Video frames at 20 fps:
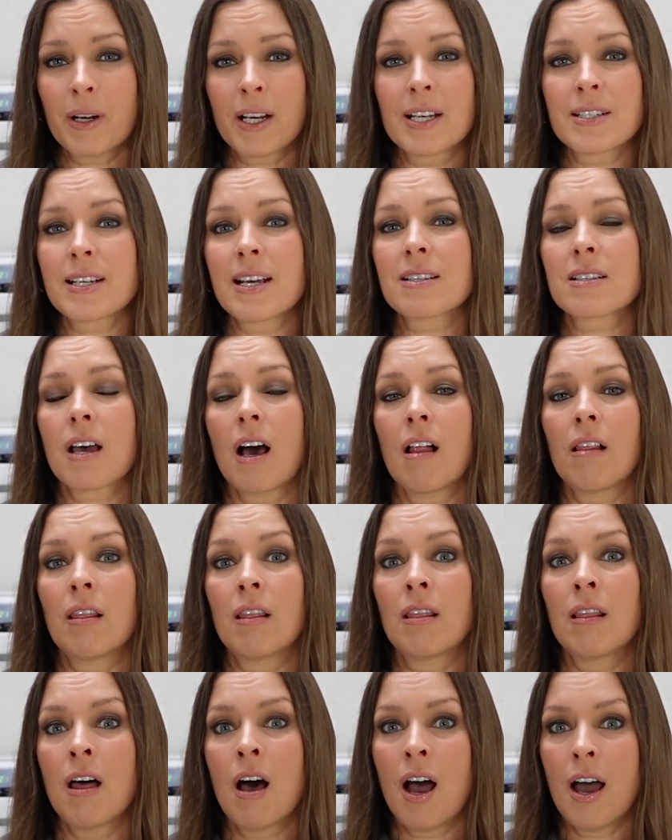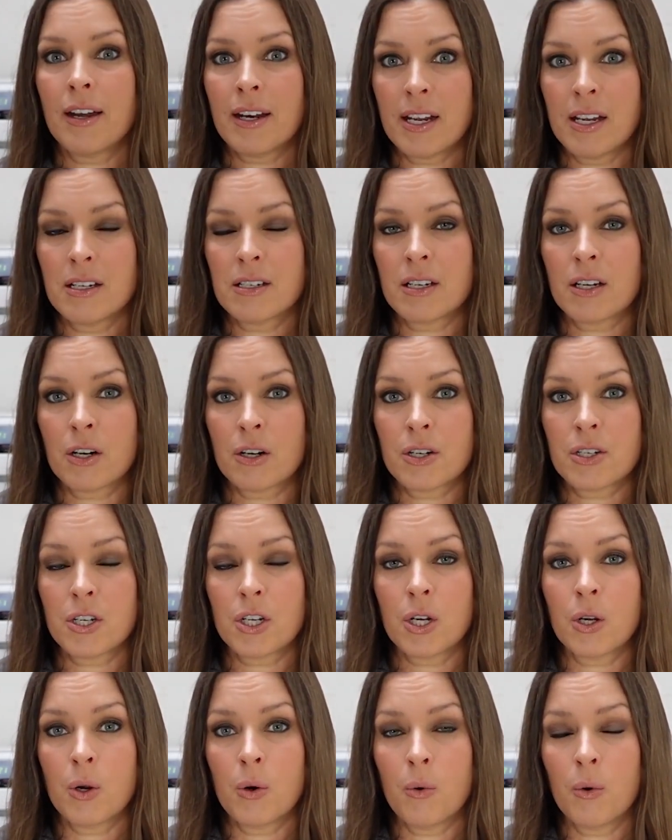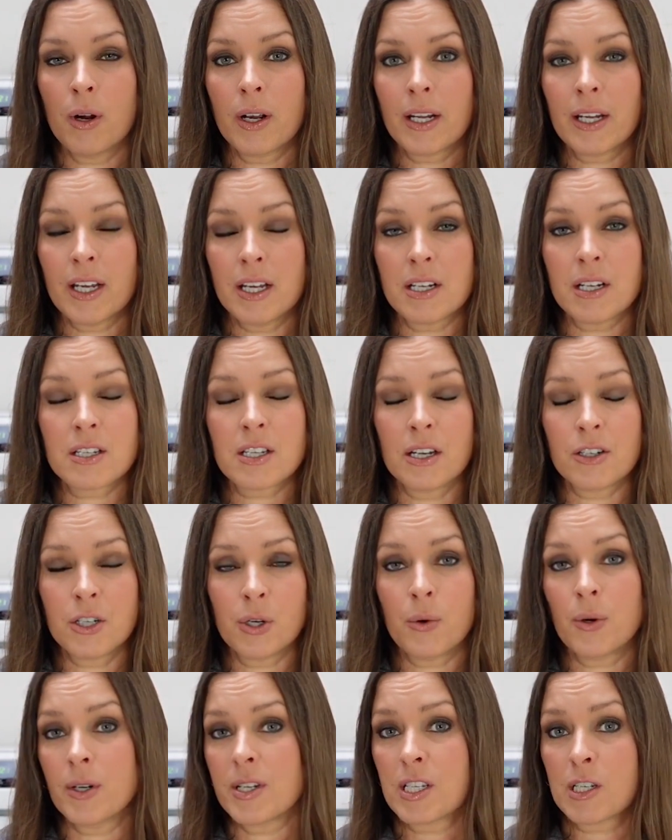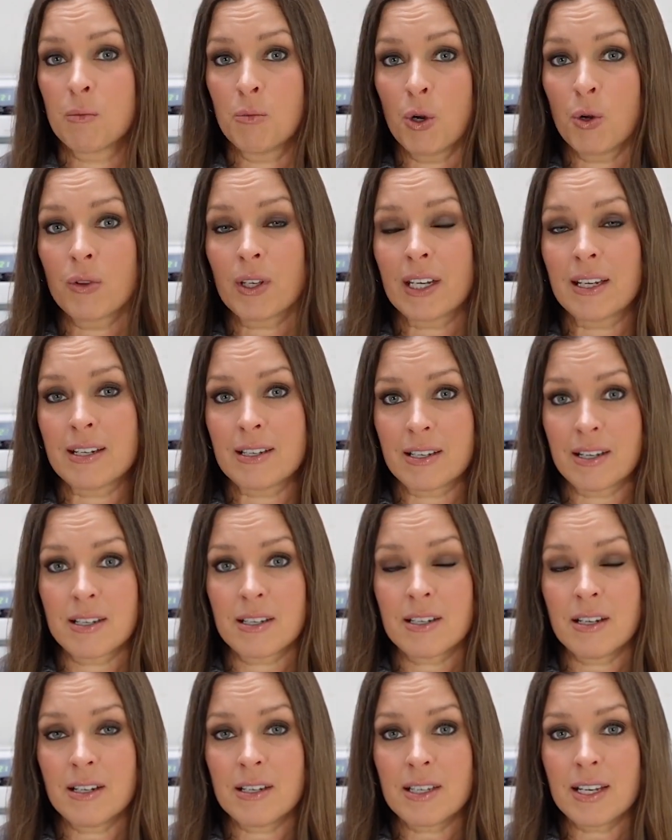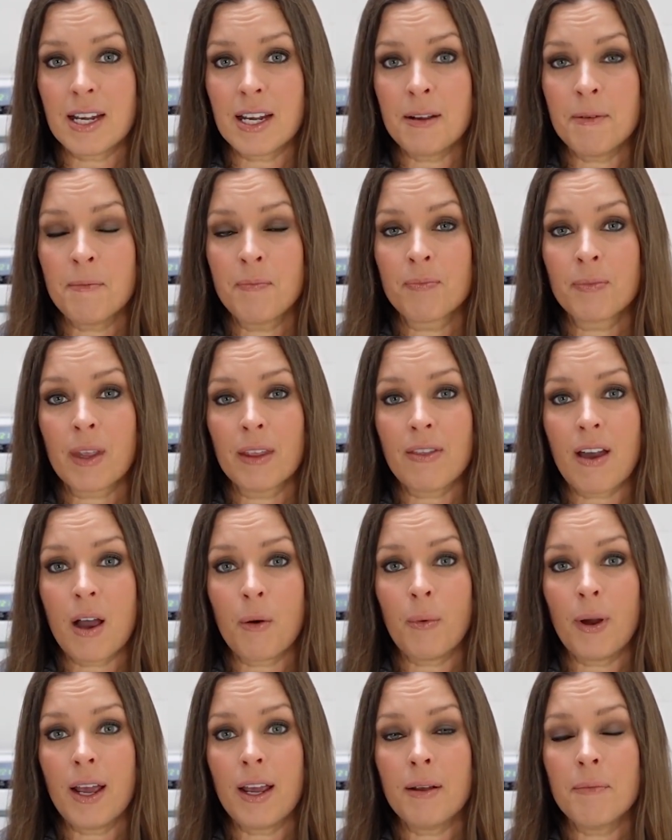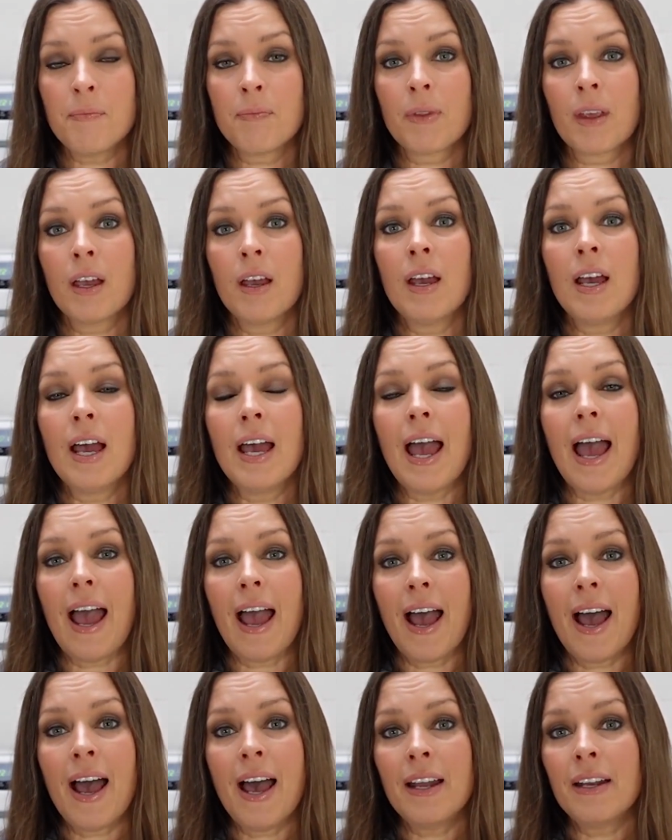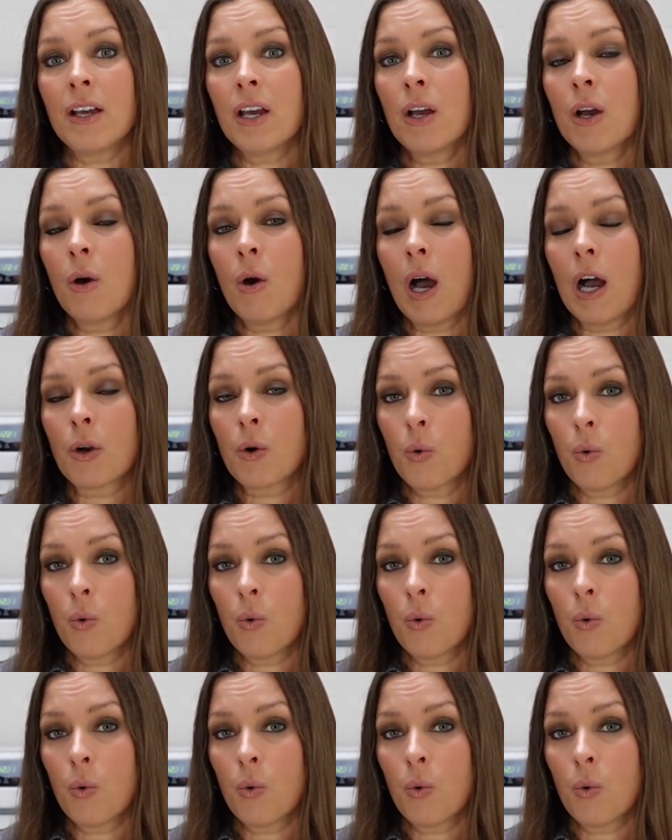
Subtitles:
because that's a lot easier to get to a smooth consistency that way. Add a